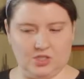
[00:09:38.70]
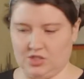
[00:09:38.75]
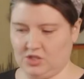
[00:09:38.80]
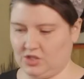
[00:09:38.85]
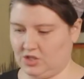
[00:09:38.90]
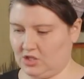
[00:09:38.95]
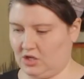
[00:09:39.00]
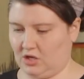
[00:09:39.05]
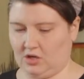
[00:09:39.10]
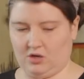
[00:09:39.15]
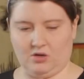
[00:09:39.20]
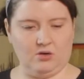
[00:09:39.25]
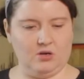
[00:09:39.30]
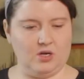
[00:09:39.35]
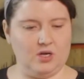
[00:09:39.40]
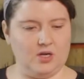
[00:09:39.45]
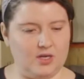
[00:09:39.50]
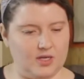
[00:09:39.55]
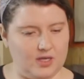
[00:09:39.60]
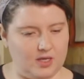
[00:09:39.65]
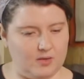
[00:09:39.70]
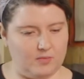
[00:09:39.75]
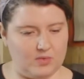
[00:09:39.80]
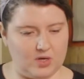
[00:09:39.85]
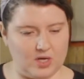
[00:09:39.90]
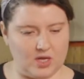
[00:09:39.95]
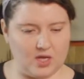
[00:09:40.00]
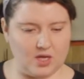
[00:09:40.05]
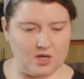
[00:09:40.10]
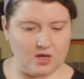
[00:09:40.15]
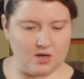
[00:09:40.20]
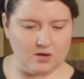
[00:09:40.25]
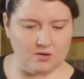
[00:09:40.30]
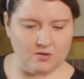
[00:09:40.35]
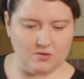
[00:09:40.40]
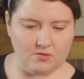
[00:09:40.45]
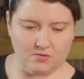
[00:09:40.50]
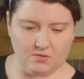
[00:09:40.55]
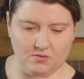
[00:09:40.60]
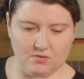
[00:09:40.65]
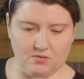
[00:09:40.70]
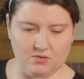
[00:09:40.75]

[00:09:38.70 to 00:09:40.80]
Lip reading: So I am now